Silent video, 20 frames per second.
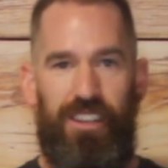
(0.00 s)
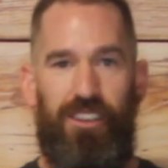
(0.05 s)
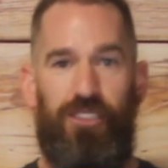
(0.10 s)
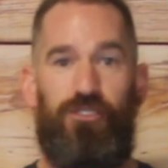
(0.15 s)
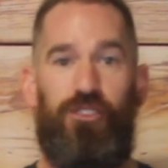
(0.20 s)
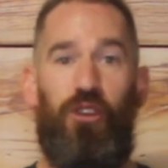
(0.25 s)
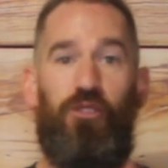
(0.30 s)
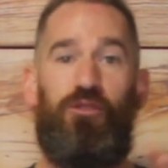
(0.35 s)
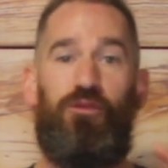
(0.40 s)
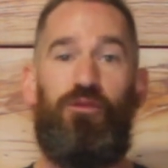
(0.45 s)

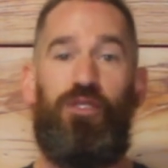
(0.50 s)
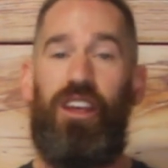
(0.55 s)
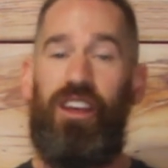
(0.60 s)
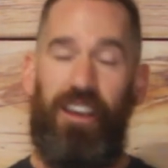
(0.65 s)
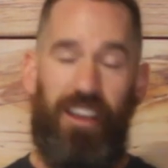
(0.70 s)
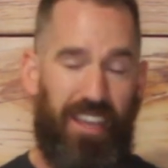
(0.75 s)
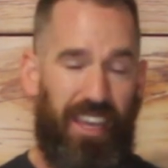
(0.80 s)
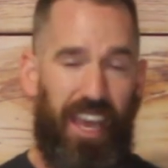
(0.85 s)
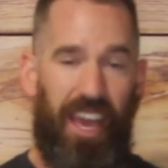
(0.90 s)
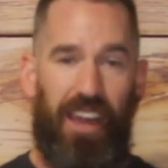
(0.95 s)
So
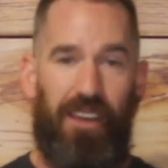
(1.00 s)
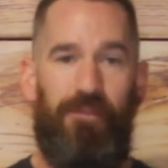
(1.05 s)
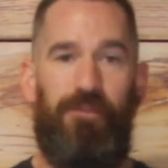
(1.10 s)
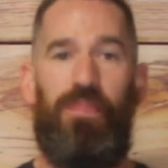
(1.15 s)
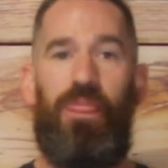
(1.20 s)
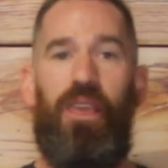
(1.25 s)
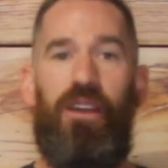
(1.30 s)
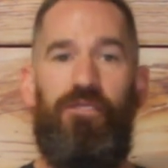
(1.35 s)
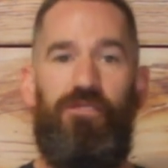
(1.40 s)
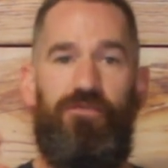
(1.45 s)
again,
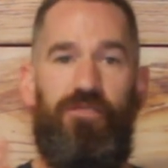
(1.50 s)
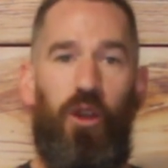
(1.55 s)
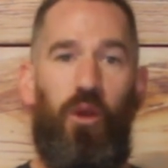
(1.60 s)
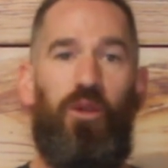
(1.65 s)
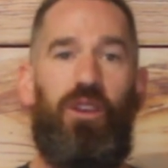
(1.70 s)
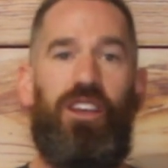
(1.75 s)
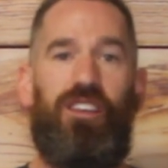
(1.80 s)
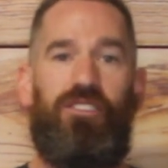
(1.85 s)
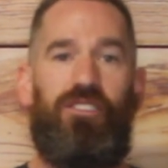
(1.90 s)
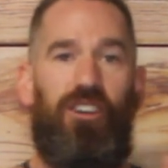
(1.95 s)

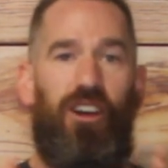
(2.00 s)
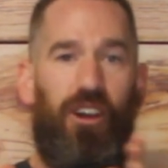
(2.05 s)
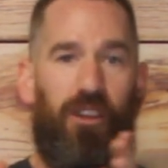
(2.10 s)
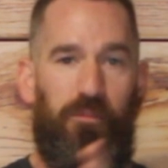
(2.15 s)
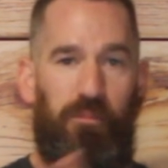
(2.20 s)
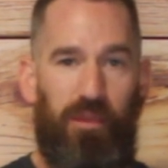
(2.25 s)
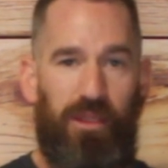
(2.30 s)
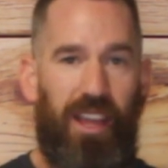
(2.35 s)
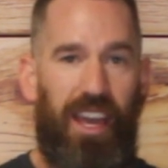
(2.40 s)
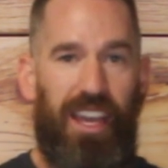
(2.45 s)
focus
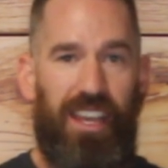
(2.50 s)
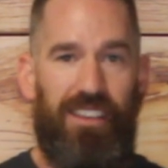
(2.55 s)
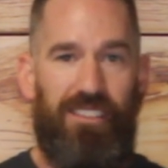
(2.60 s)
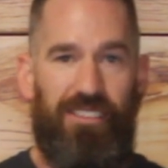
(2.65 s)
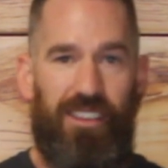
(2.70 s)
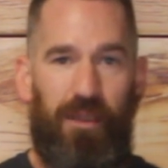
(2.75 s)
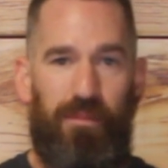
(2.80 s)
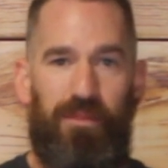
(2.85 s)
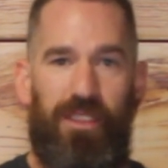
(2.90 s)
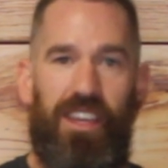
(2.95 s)
on playing
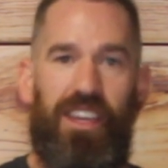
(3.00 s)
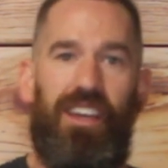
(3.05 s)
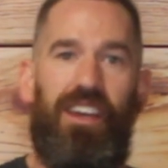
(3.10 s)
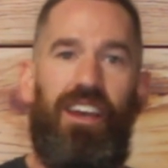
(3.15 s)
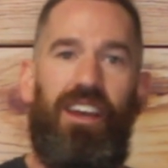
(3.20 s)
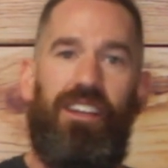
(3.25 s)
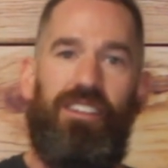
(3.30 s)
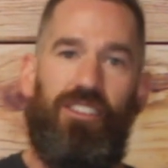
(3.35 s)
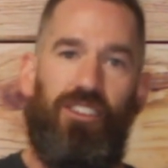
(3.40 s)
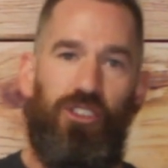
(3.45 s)
something
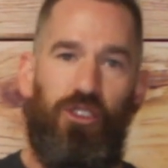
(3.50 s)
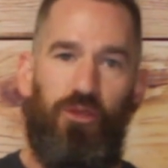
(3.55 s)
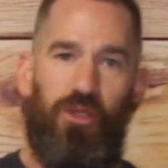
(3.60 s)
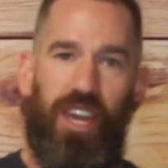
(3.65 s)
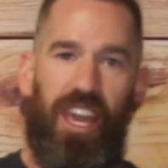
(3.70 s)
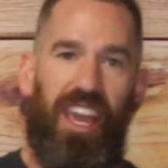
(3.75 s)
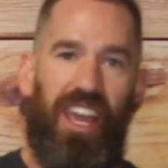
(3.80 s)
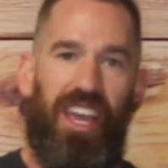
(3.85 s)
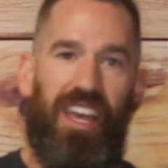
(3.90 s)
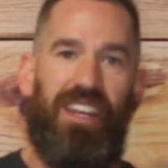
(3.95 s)
till you
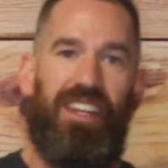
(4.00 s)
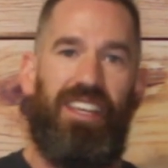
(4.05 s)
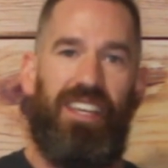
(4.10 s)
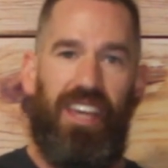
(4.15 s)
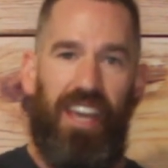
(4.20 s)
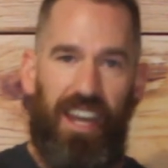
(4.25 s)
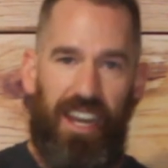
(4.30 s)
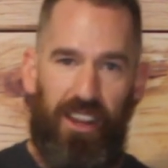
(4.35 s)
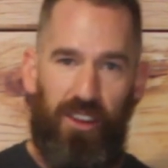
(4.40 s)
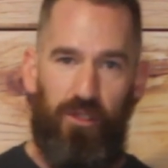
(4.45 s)
can't
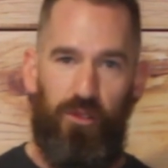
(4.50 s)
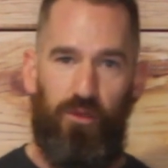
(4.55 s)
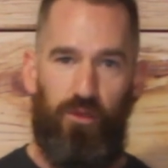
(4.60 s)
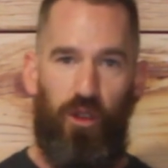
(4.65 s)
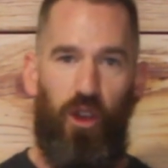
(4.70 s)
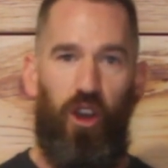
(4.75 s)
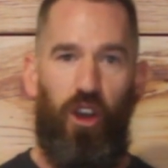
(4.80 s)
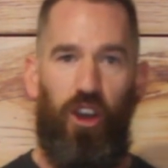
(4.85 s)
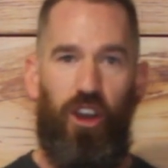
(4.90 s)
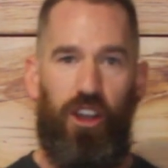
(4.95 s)
get it
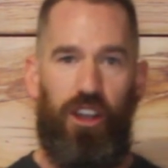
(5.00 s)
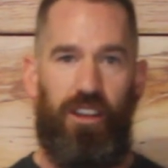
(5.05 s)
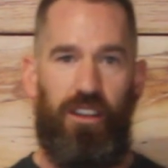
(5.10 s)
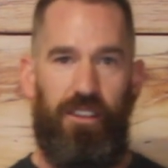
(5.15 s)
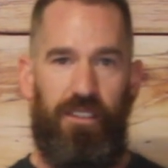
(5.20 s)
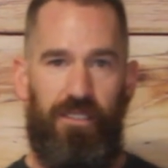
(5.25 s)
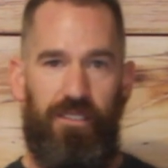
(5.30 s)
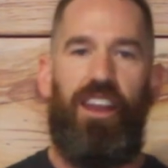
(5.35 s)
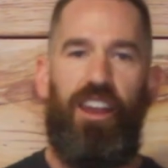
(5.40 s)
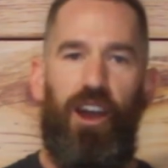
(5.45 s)
wrong.
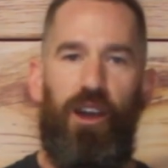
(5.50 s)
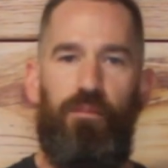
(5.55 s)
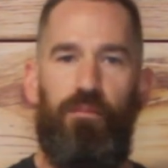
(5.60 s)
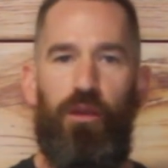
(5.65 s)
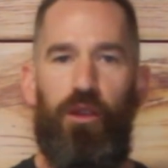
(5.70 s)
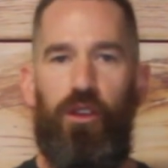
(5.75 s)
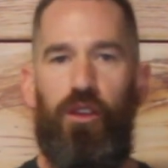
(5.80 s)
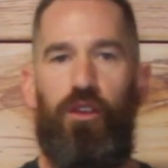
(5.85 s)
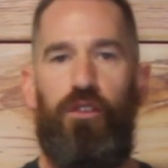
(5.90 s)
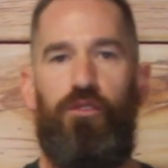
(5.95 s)

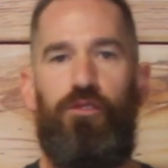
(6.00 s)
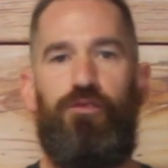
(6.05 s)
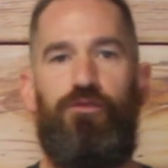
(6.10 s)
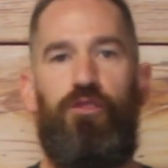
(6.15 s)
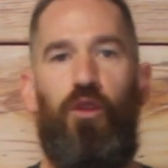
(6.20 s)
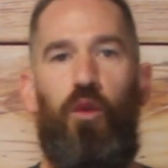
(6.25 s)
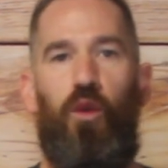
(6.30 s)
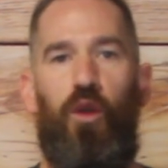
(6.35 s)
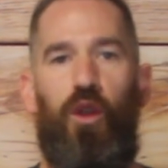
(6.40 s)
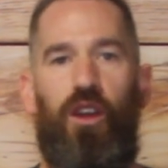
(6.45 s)
Number
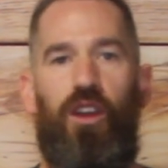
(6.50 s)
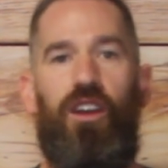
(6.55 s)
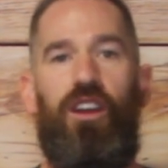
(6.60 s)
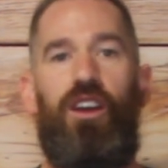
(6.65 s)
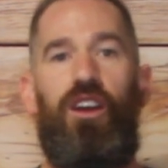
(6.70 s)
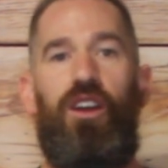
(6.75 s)
4,